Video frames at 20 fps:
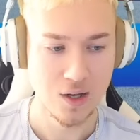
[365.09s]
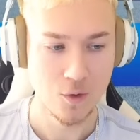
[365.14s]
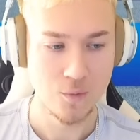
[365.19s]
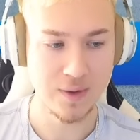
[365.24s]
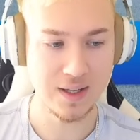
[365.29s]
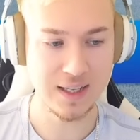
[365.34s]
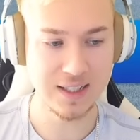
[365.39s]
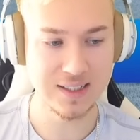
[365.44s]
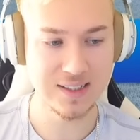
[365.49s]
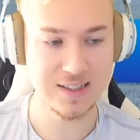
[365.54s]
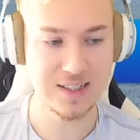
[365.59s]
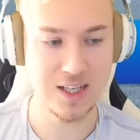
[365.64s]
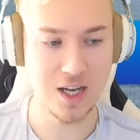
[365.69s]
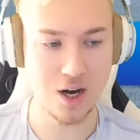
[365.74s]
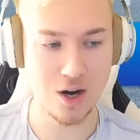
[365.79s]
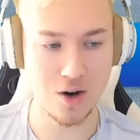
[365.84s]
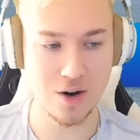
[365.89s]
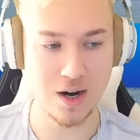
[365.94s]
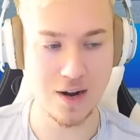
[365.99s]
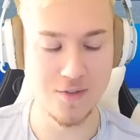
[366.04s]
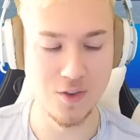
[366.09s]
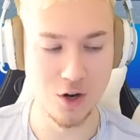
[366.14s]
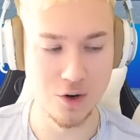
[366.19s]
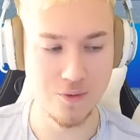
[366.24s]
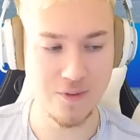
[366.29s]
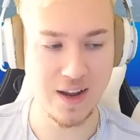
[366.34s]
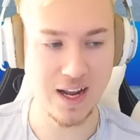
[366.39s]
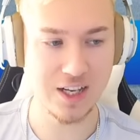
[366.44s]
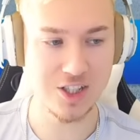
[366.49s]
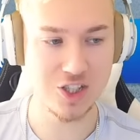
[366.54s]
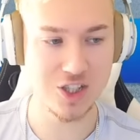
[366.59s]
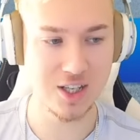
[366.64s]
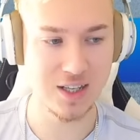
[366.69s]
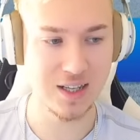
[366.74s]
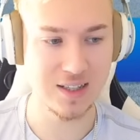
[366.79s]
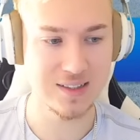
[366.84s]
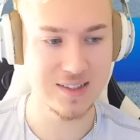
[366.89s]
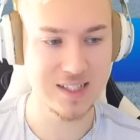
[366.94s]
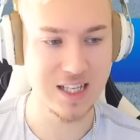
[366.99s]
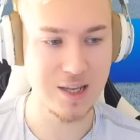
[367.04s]
We can see our
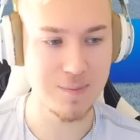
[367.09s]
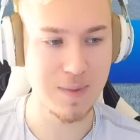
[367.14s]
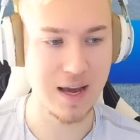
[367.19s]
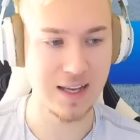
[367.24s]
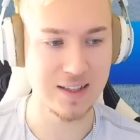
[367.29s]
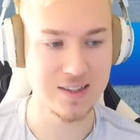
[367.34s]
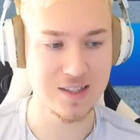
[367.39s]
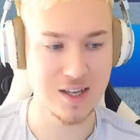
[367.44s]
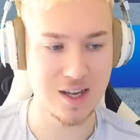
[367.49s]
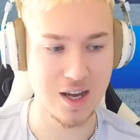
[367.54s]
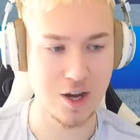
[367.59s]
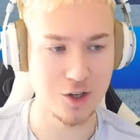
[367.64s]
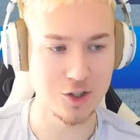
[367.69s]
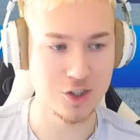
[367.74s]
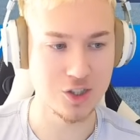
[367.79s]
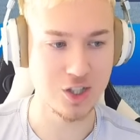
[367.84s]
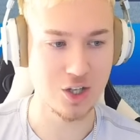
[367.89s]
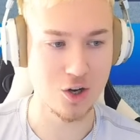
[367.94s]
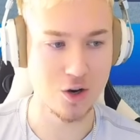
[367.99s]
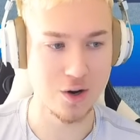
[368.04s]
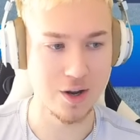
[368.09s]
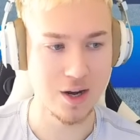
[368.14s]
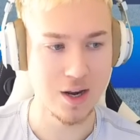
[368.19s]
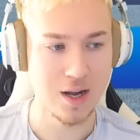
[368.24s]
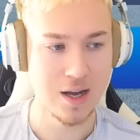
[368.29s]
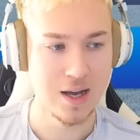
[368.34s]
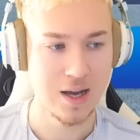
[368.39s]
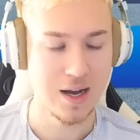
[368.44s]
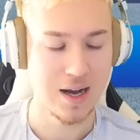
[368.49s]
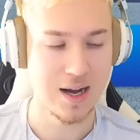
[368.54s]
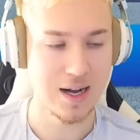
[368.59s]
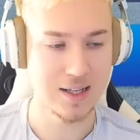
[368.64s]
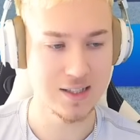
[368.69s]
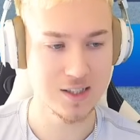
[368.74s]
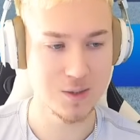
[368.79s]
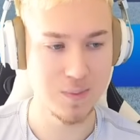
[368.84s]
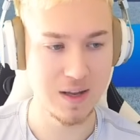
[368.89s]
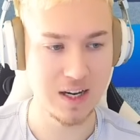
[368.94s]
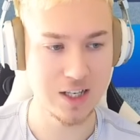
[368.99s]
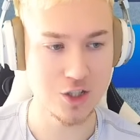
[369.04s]
Norwegian teammates, uh, Østigård,
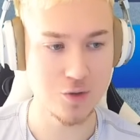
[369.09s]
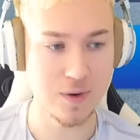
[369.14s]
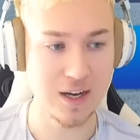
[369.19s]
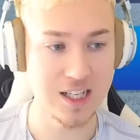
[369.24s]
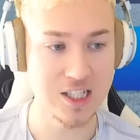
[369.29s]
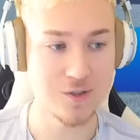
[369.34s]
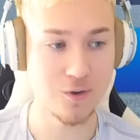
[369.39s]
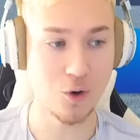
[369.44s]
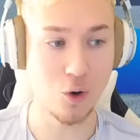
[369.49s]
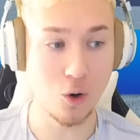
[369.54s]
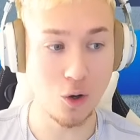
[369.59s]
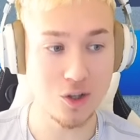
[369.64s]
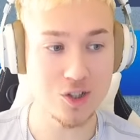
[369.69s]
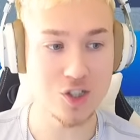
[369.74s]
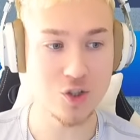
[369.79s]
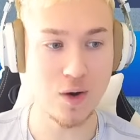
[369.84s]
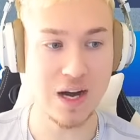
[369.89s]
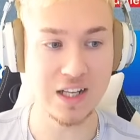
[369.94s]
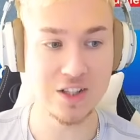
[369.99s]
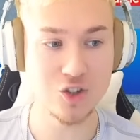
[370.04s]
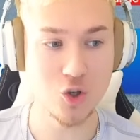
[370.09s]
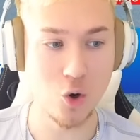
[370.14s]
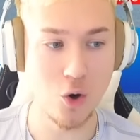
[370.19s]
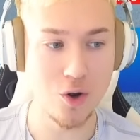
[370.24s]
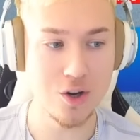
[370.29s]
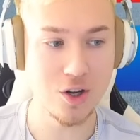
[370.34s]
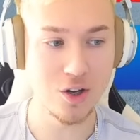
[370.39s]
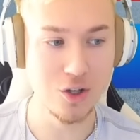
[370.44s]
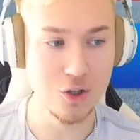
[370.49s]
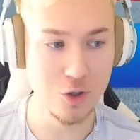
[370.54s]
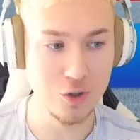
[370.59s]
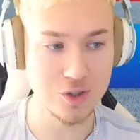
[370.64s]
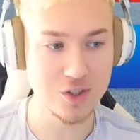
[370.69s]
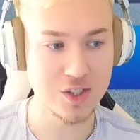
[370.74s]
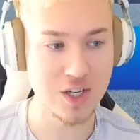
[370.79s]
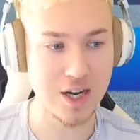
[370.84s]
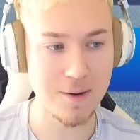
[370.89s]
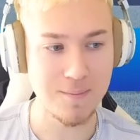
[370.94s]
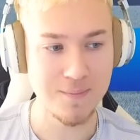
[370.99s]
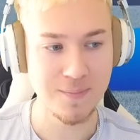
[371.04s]
has made a transfer. Also, Antonio
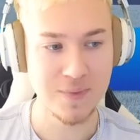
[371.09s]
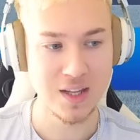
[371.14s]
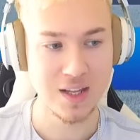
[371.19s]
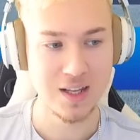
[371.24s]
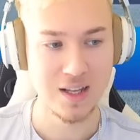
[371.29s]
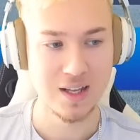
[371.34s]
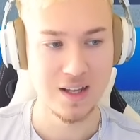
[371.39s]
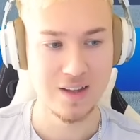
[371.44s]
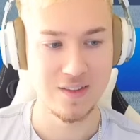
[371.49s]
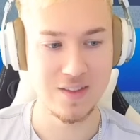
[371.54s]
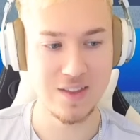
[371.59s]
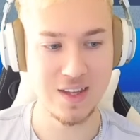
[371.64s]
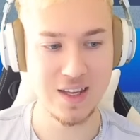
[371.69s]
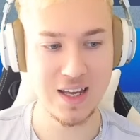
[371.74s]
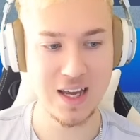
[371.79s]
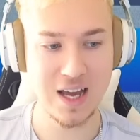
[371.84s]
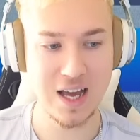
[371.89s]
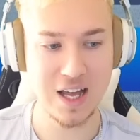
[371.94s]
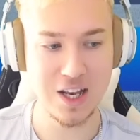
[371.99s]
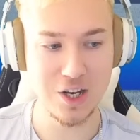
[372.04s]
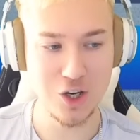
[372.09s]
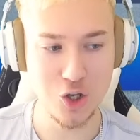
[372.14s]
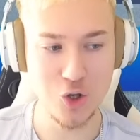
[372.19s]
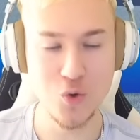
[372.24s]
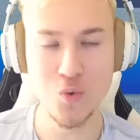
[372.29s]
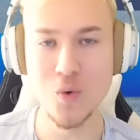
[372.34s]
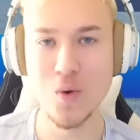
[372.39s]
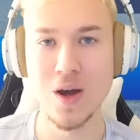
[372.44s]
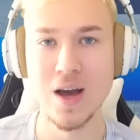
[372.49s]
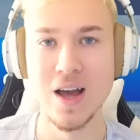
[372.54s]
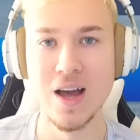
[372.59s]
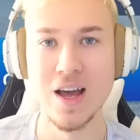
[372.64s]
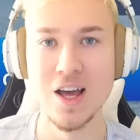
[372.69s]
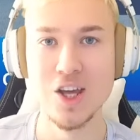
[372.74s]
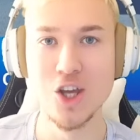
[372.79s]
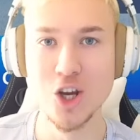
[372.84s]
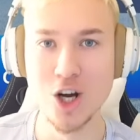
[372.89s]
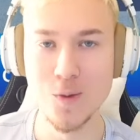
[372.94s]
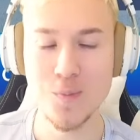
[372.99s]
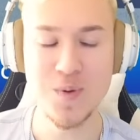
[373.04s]
Nusa, the uh, new
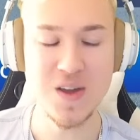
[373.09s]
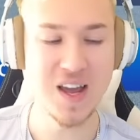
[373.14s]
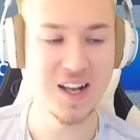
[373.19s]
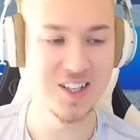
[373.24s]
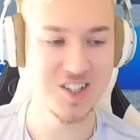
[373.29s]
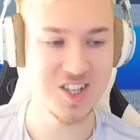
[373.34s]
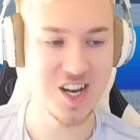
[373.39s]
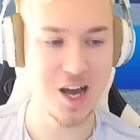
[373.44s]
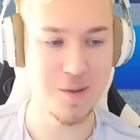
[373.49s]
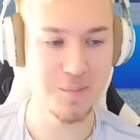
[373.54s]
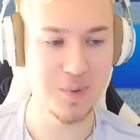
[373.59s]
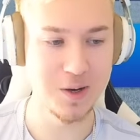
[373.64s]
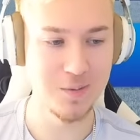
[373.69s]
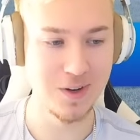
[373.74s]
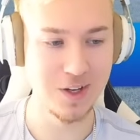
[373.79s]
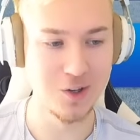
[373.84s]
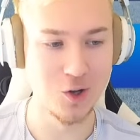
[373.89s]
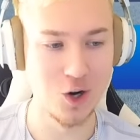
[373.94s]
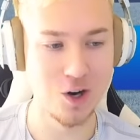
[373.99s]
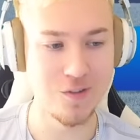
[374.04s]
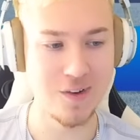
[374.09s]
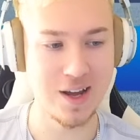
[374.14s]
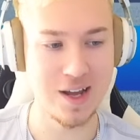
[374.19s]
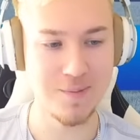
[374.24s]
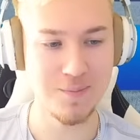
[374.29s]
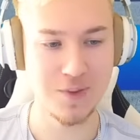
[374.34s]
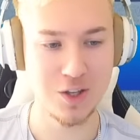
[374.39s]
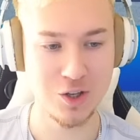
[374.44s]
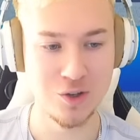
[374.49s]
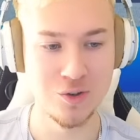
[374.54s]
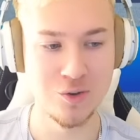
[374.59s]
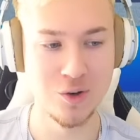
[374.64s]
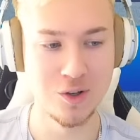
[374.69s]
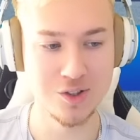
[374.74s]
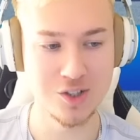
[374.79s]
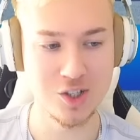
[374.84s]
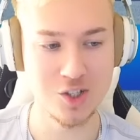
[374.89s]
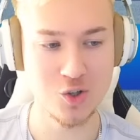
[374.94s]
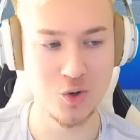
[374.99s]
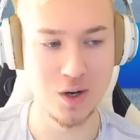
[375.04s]
European champion with Norway, who
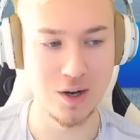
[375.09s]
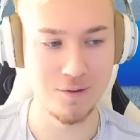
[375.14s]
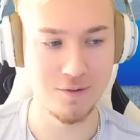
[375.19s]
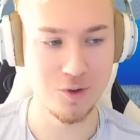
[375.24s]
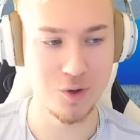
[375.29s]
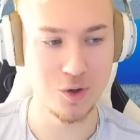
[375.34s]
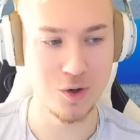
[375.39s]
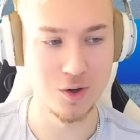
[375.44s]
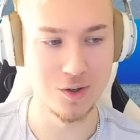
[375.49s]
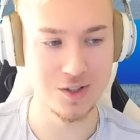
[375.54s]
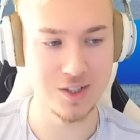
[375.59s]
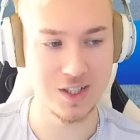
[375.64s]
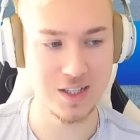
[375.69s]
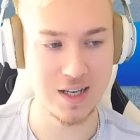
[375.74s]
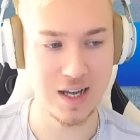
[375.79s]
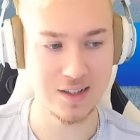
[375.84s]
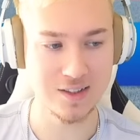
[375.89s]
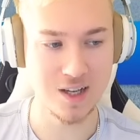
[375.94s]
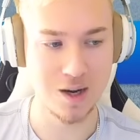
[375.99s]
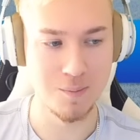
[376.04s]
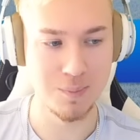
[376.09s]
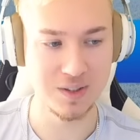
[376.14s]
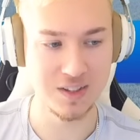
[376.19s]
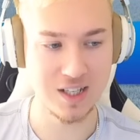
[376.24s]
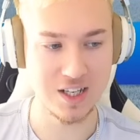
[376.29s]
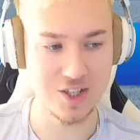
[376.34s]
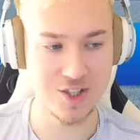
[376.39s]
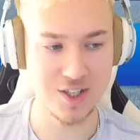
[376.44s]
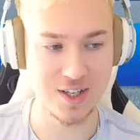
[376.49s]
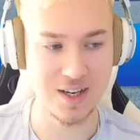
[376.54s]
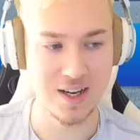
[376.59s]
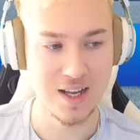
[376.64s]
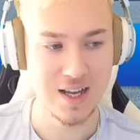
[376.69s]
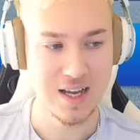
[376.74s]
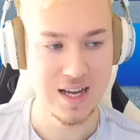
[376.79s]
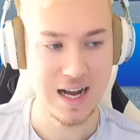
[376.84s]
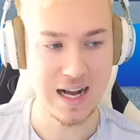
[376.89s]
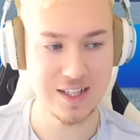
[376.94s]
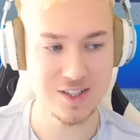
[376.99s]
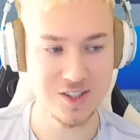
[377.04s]
also scored a few goals in that competition,
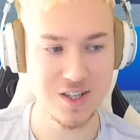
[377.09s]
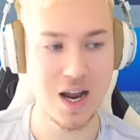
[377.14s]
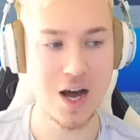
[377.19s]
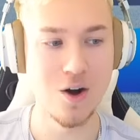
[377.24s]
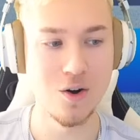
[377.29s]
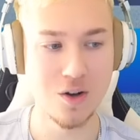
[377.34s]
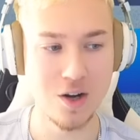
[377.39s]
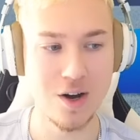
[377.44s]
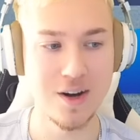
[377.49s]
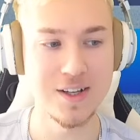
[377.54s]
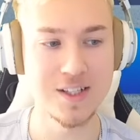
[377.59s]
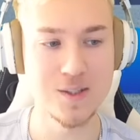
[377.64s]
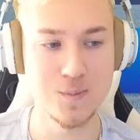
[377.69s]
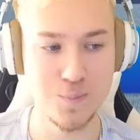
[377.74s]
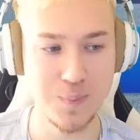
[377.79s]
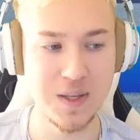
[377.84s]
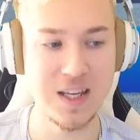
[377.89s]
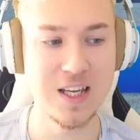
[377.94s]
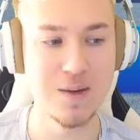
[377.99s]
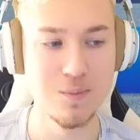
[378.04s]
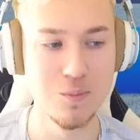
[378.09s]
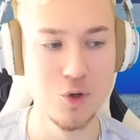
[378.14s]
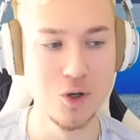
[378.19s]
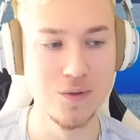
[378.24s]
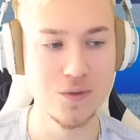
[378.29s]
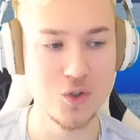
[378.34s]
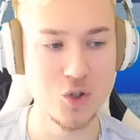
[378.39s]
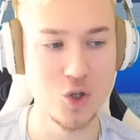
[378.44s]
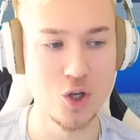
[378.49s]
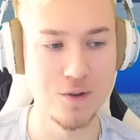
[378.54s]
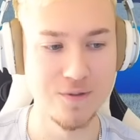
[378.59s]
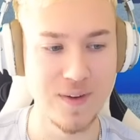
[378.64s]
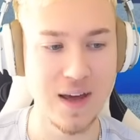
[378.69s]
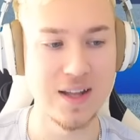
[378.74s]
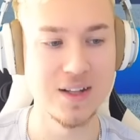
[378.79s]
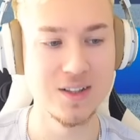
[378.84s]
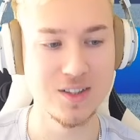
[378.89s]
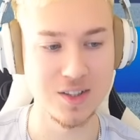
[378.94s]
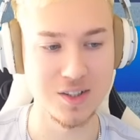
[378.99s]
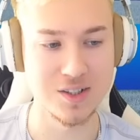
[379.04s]
has now got his big move to
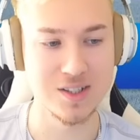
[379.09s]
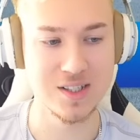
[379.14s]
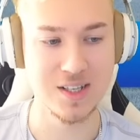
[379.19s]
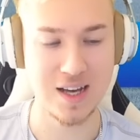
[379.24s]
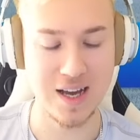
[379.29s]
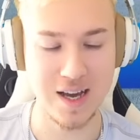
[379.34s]
Juventus.